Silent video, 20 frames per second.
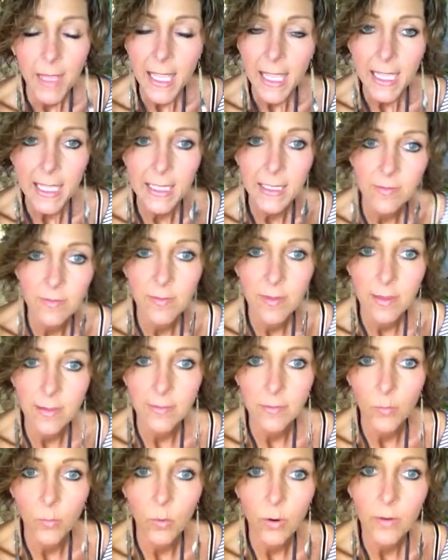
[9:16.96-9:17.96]
anything in
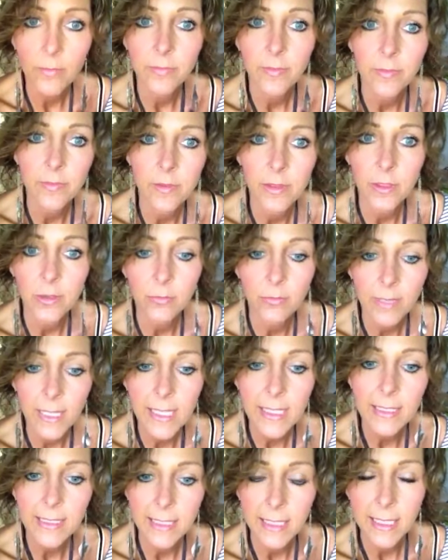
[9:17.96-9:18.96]
the world, that the
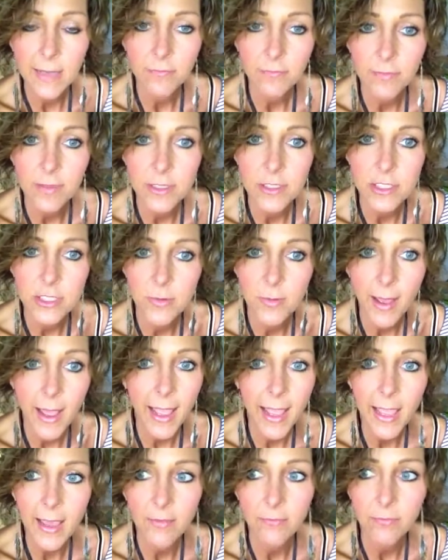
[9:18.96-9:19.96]
unique gift that you
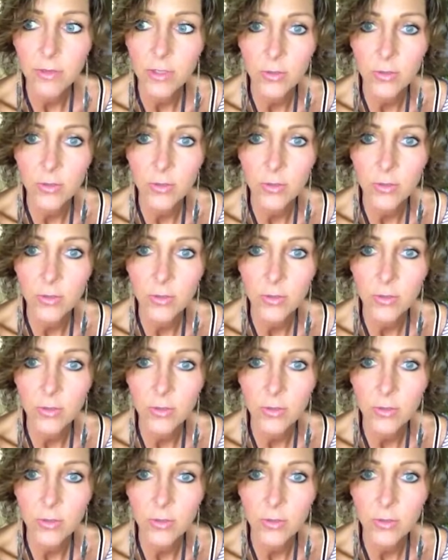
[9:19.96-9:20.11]
have,